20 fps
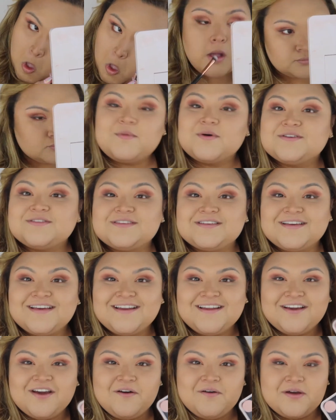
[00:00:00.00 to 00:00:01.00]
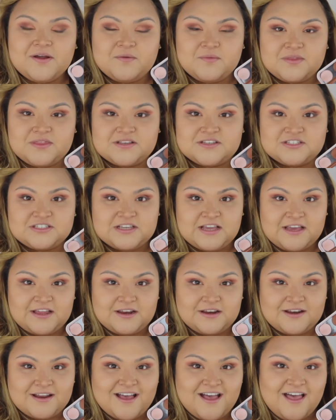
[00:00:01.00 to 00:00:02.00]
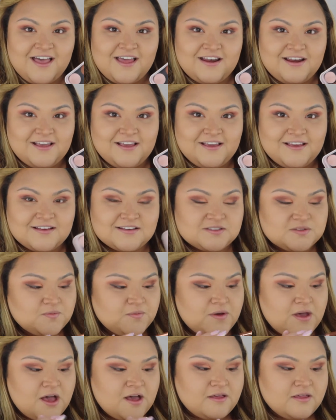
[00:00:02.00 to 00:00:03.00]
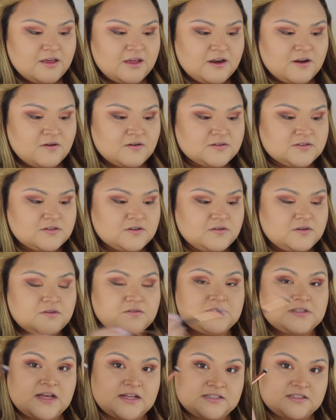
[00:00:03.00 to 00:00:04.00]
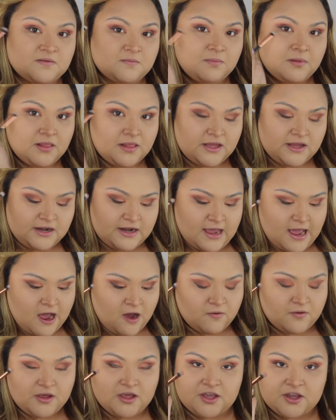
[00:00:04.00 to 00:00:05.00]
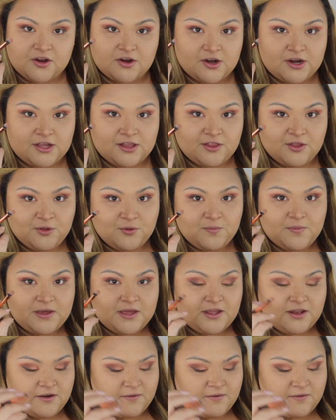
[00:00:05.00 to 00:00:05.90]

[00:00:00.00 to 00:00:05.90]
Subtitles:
I'm also going to go in with the shade Honey as well and also use that to blend out Hickory a little bit.